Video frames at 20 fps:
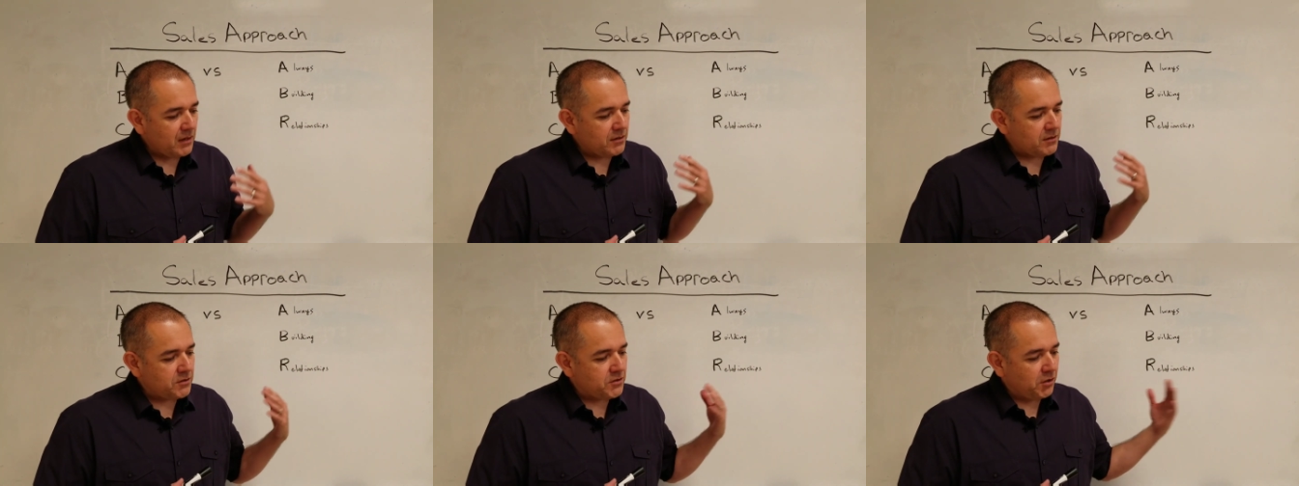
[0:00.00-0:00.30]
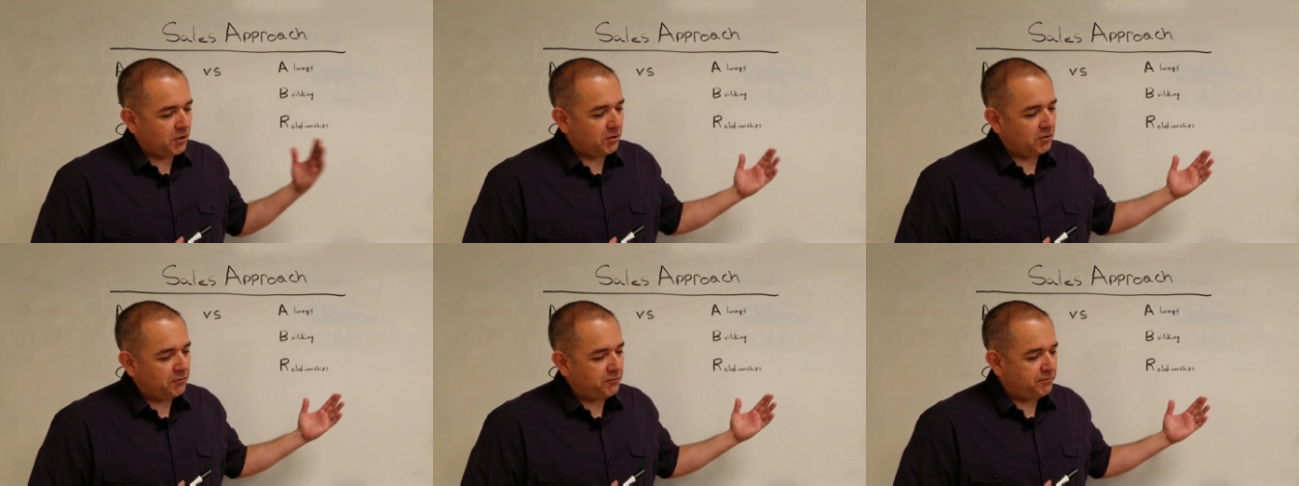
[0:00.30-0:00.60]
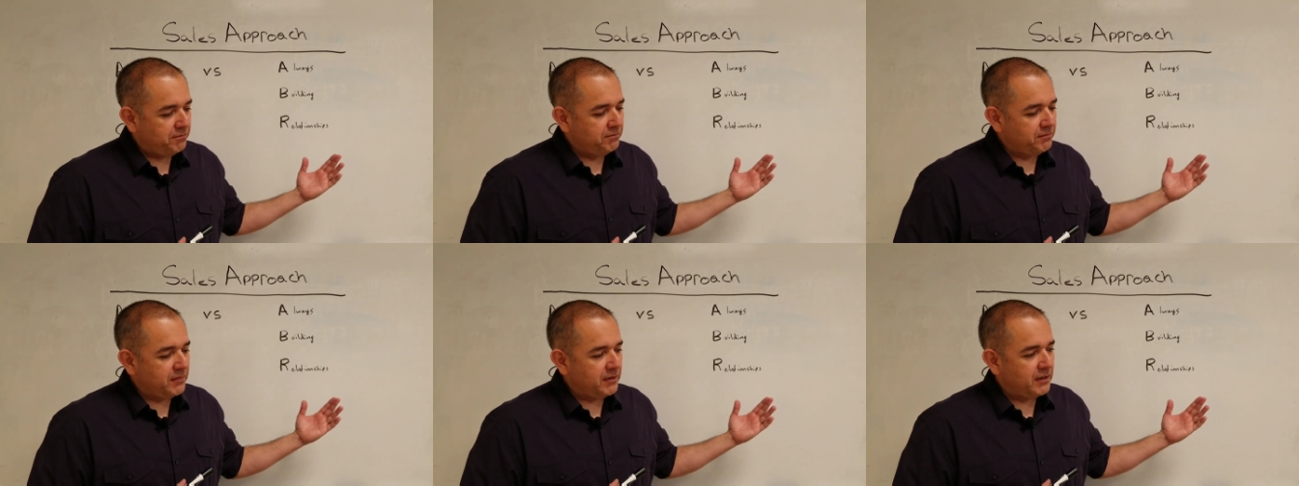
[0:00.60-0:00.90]

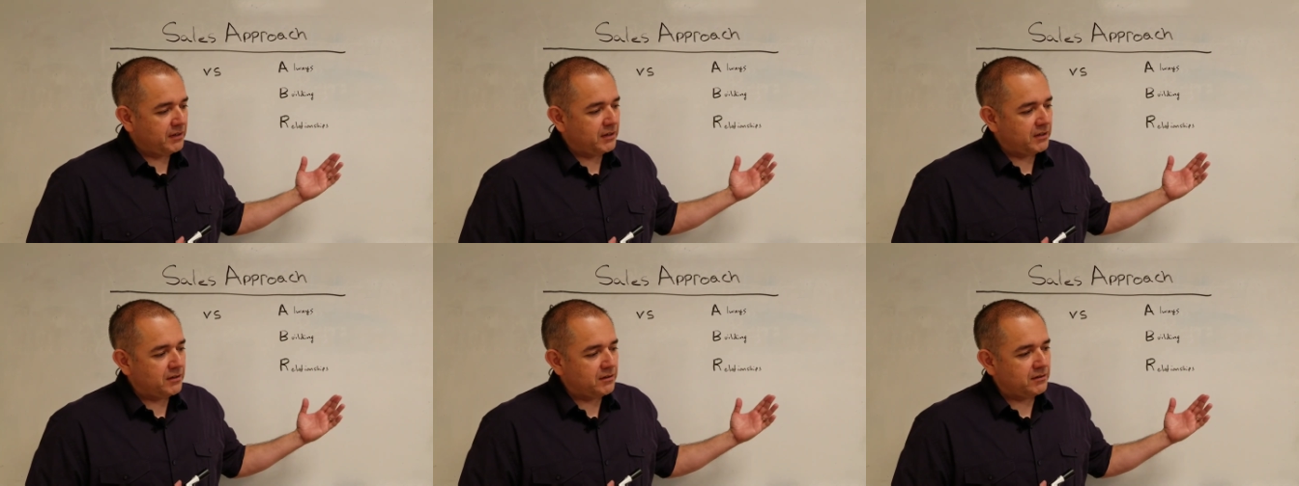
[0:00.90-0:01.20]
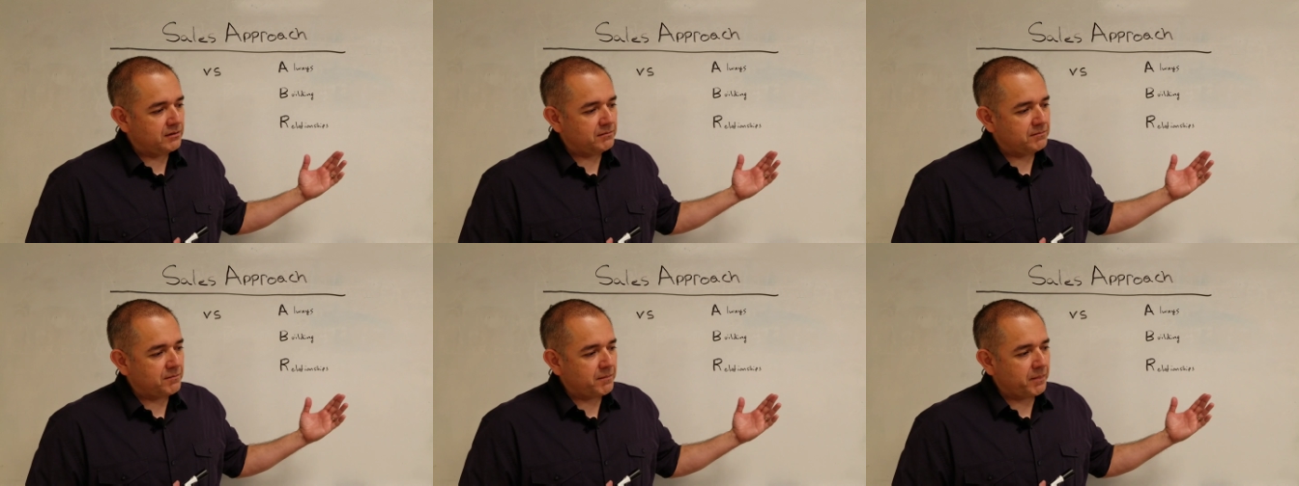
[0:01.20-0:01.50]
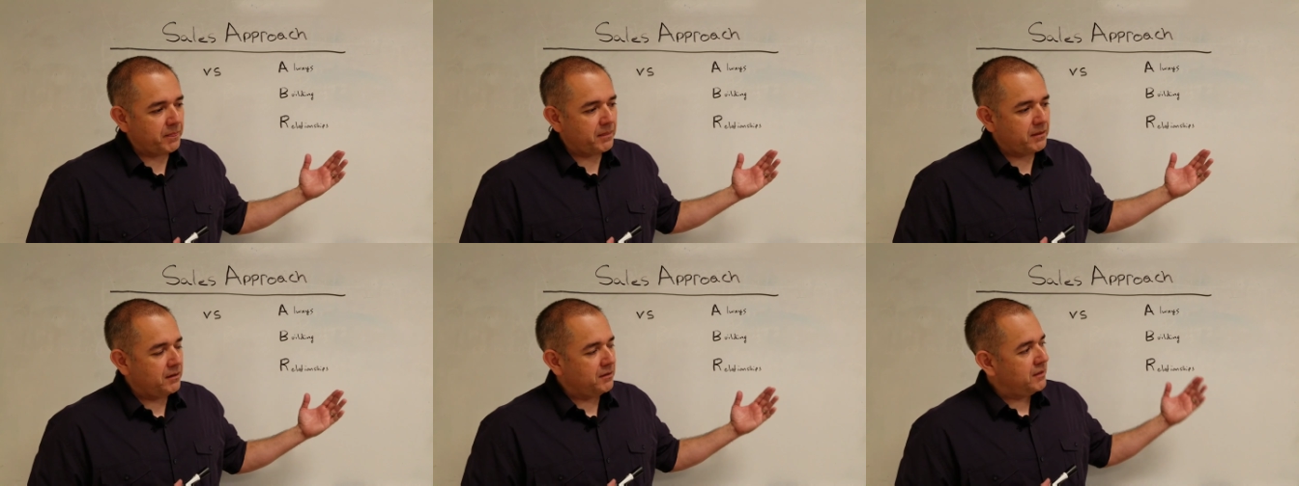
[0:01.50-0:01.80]
So
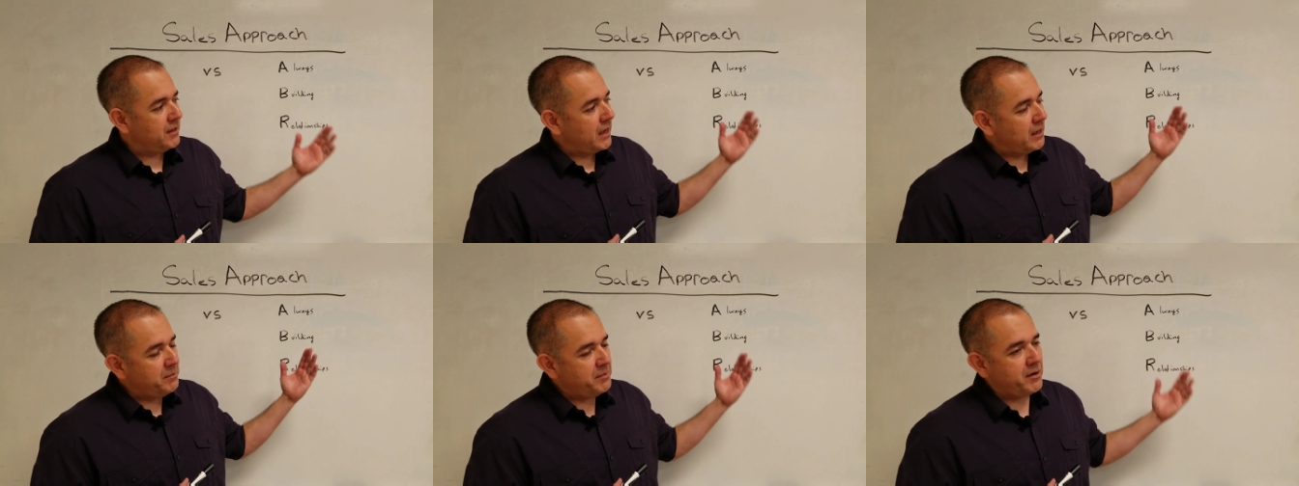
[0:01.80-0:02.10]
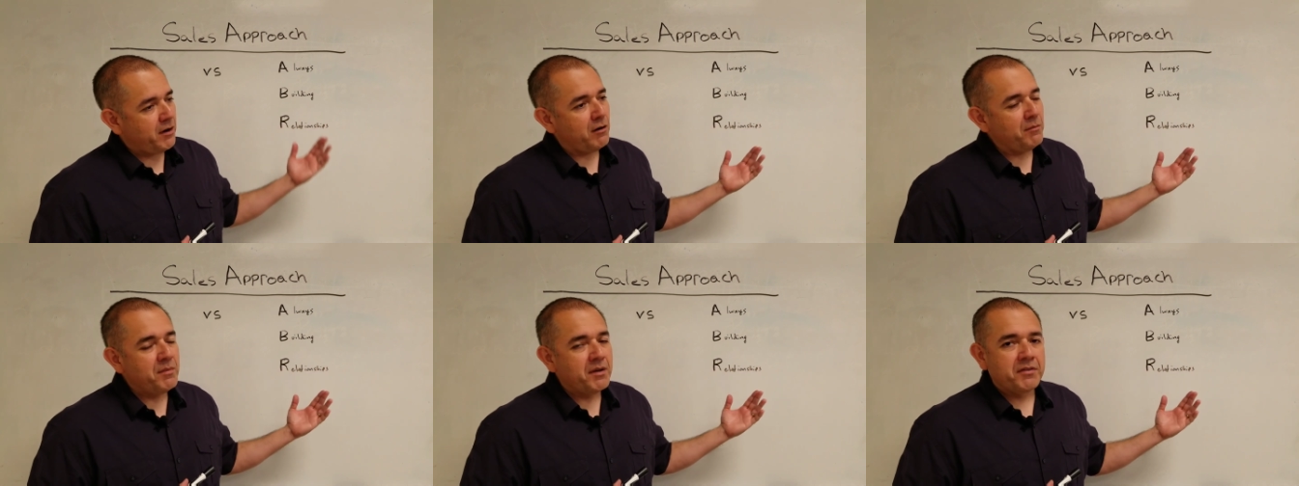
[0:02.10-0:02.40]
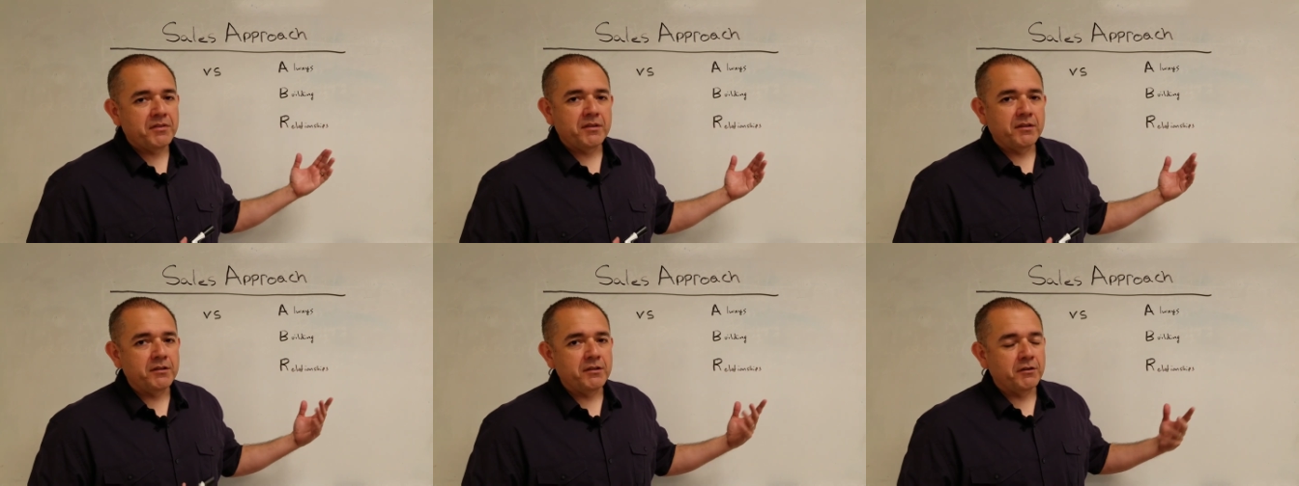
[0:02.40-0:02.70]
the ABR
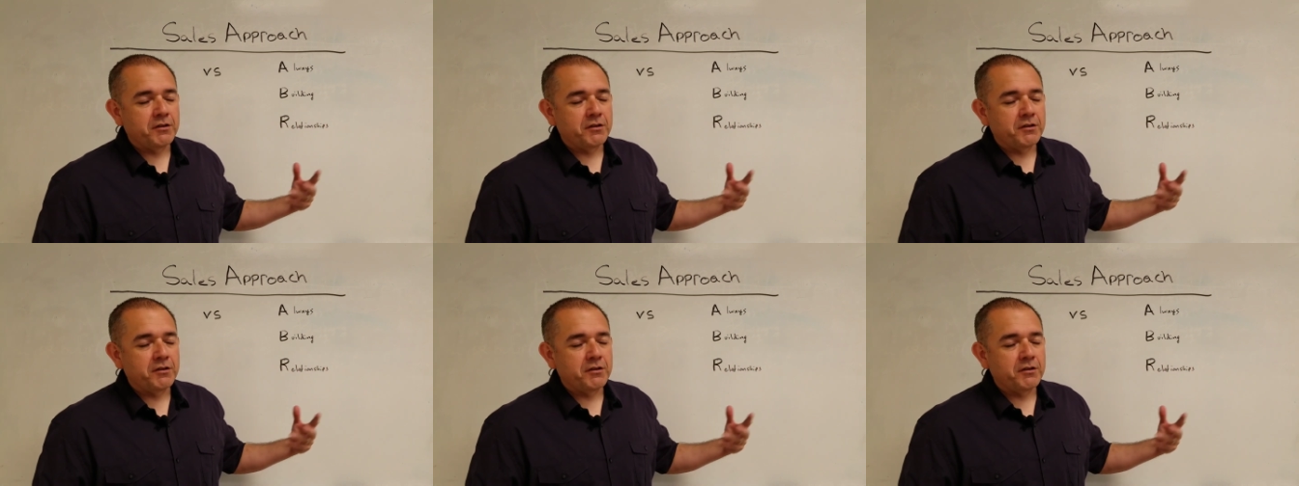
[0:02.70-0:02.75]
method,